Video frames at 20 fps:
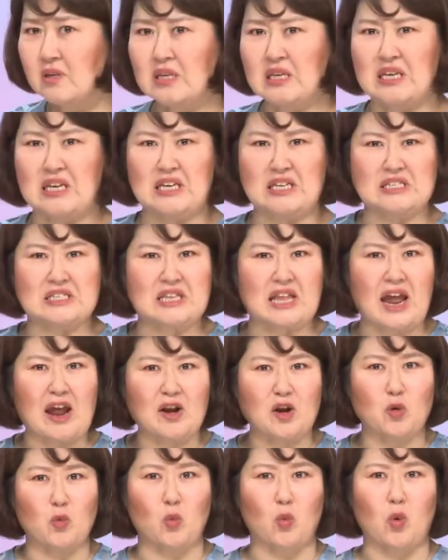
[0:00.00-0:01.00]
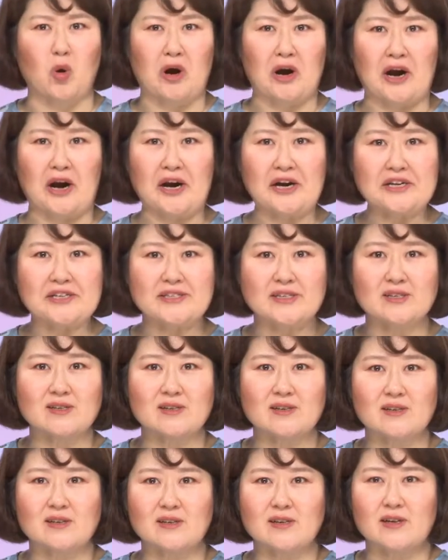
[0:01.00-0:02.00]
Is that a word?
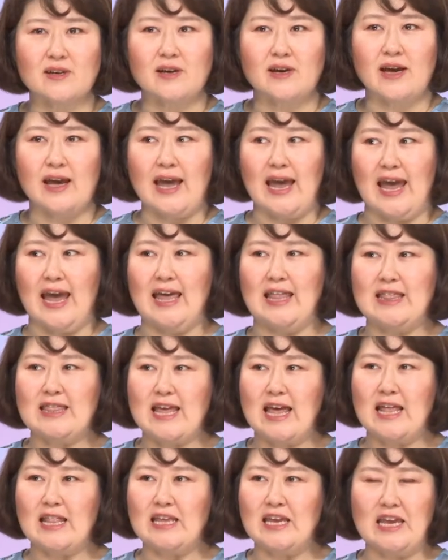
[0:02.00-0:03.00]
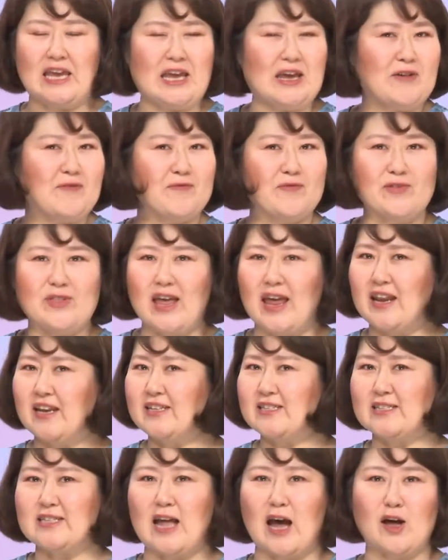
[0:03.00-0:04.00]
And then if that
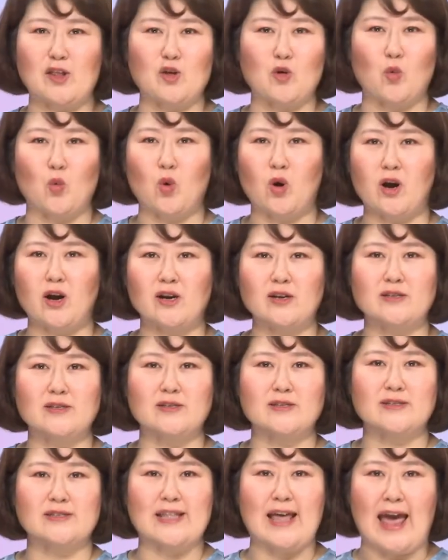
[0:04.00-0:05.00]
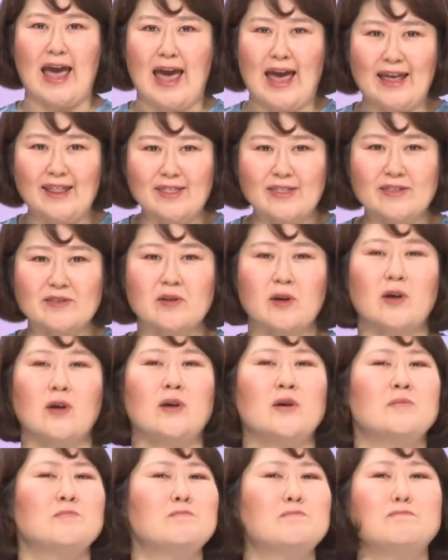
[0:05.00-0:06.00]
is not a word, then
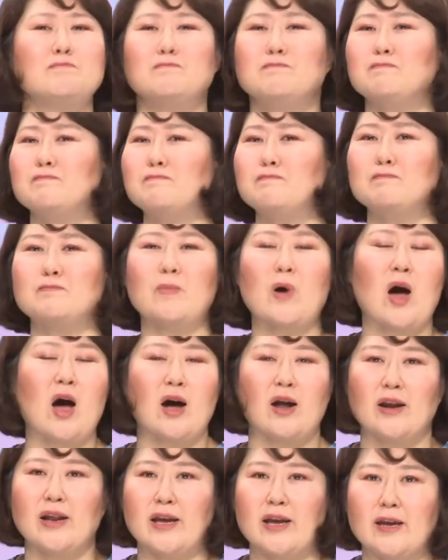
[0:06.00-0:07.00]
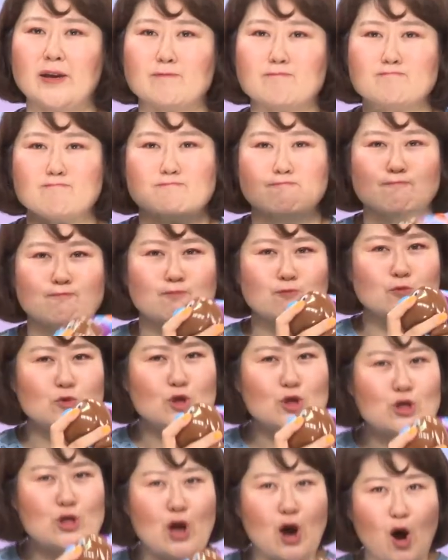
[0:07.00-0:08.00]
honey,
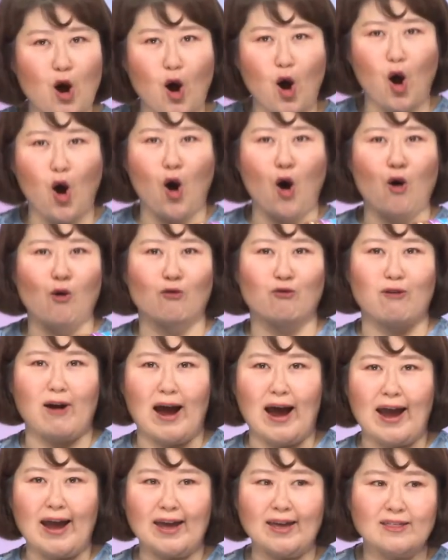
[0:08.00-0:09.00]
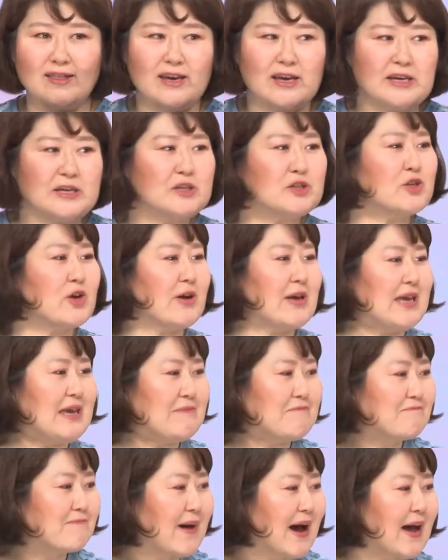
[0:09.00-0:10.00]
no, right? So
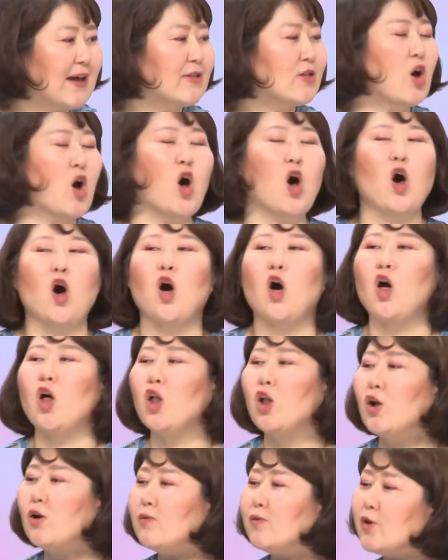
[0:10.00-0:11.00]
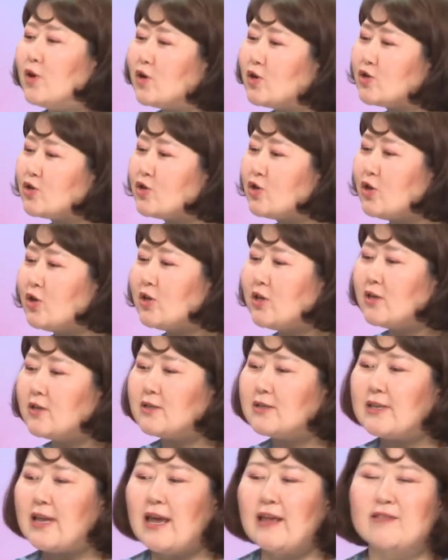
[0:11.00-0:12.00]
invite all of your
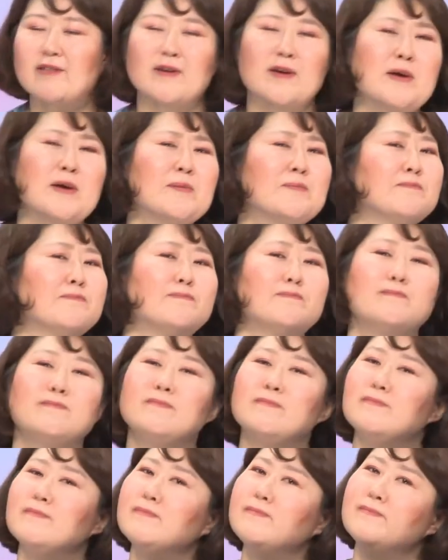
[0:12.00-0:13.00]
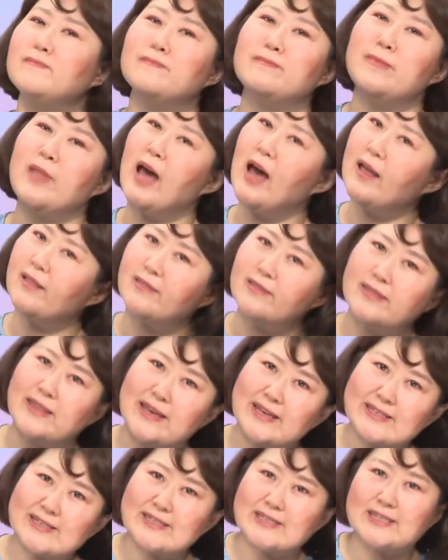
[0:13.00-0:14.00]
students, say, not
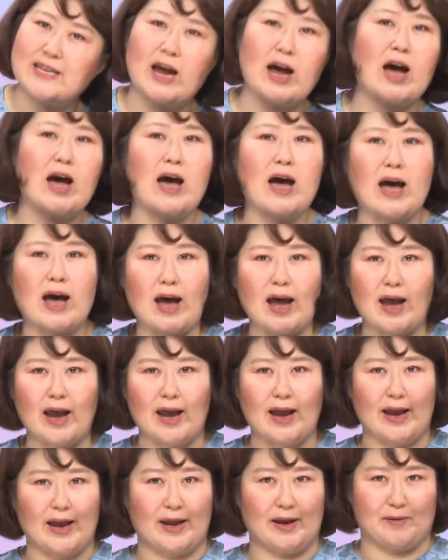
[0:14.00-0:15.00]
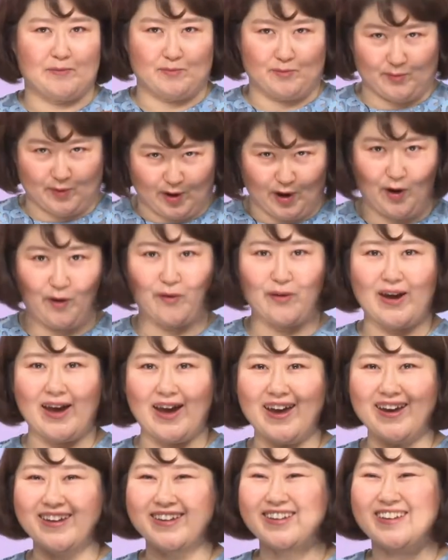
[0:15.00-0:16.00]
this time,
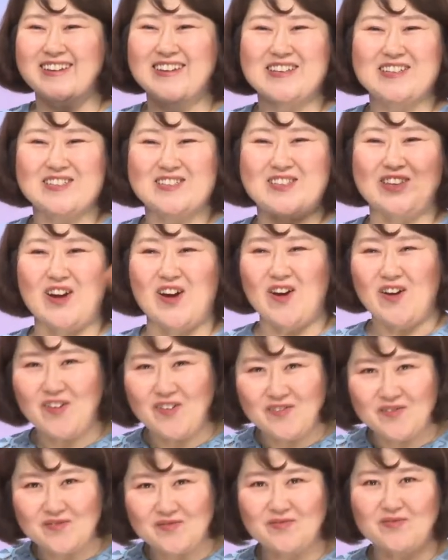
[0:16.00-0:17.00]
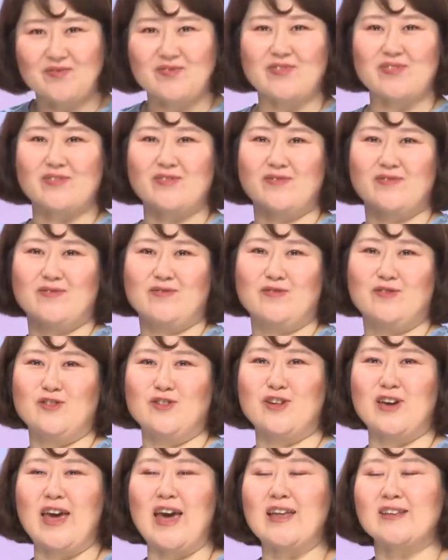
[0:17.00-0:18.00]
okay? So you
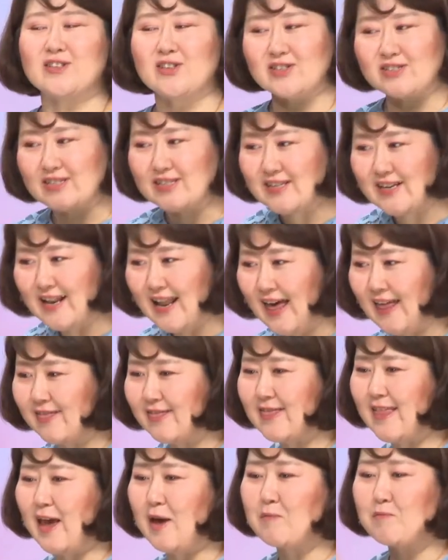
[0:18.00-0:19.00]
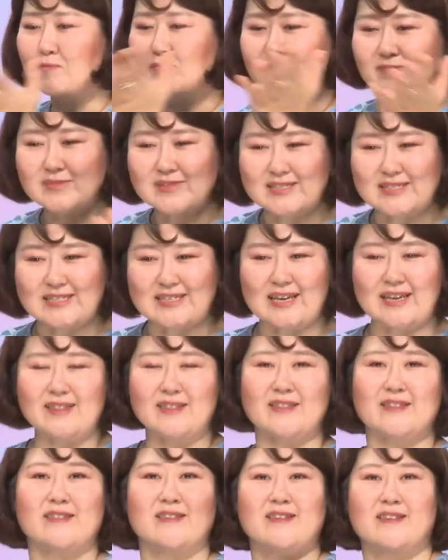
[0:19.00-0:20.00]
can just let them sit
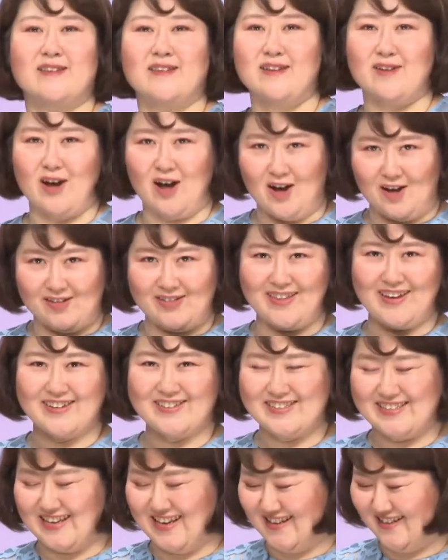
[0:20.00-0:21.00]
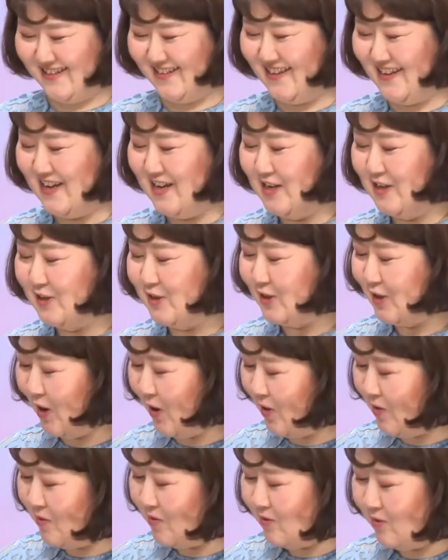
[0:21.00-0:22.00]
on this seat.
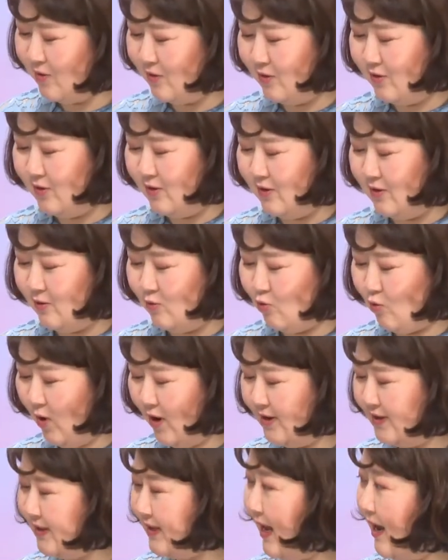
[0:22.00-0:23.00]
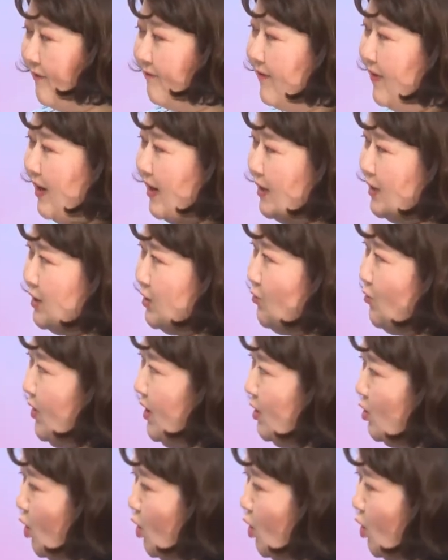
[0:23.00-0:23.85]
So once they finish with